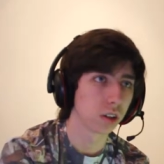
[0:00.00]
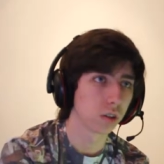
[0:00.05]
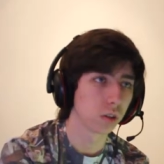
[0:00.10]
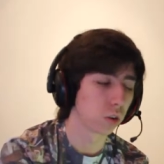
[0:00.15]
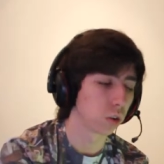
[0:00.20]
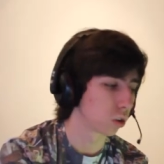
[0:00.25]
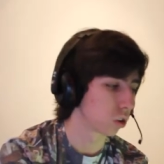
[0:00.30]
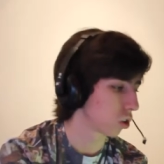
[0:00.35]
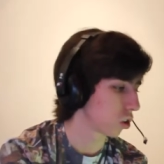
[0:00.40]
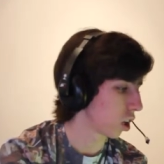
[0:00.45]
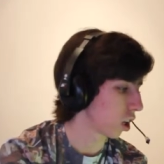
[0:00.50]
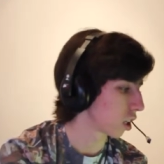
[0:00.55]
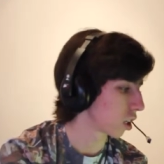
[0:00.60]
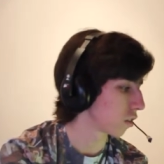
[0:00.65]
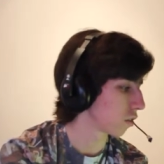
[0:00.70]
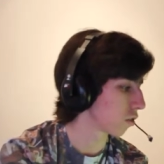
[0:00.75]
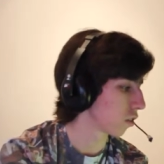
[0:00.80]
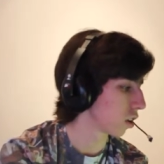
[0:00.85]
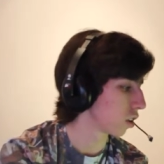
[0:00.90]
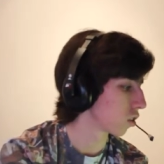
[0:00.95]
Or just talking
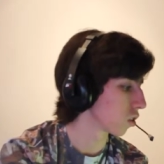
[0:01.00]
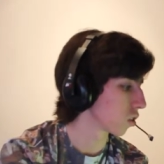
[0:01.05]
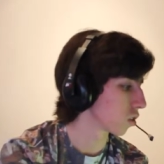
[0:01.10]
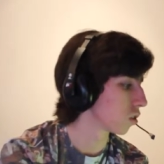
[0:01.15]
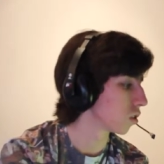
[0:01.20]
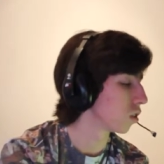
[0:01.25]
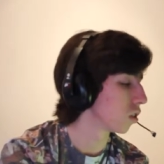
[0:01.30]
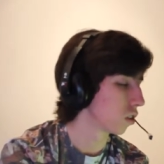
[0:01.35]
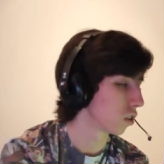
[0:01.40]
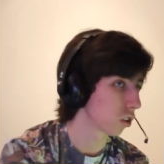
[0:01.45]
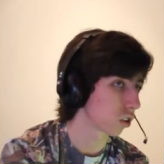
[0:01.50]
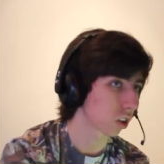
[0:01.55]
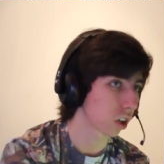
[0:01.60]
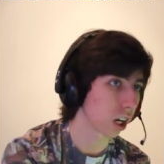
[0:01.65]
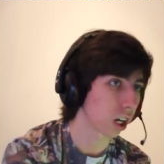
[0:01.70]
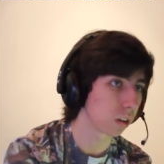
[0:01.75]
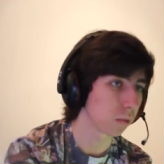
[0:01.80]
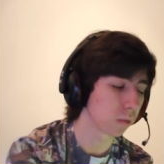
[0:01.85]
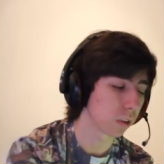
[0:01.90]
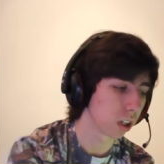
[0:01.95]
to friends on
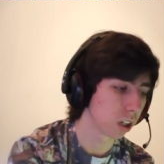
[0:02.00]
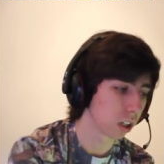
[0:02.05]
Skype.